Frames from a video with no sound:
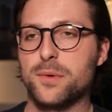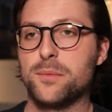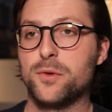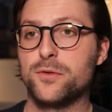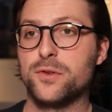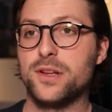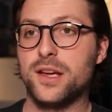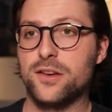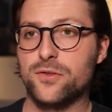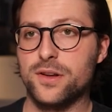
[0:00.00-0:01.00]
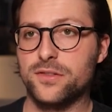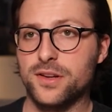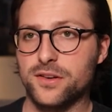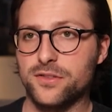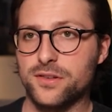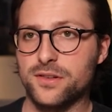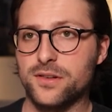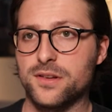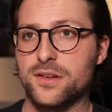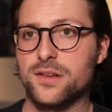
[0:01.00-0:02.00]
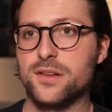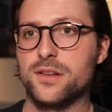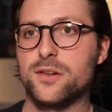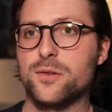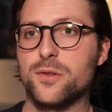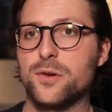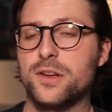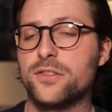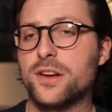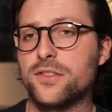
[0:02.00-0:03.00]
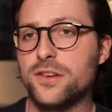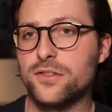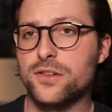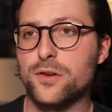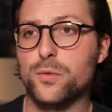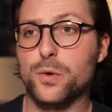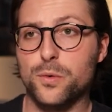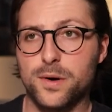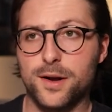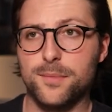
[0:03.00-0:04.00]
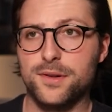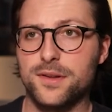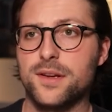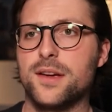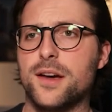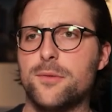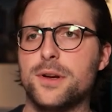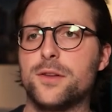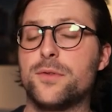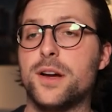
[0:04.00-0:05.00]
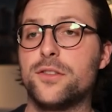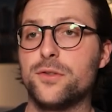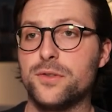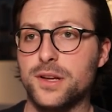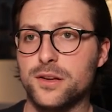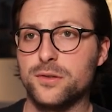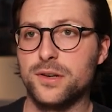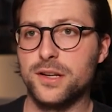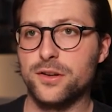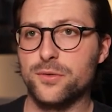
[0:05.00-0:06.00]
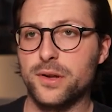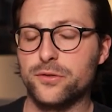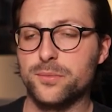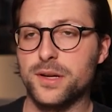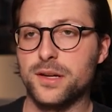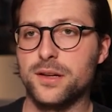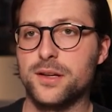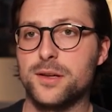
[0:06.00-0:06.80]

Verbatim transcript: that we move to the interest section. Now, although this section is not a requirement, I would advise you to include it in your resume,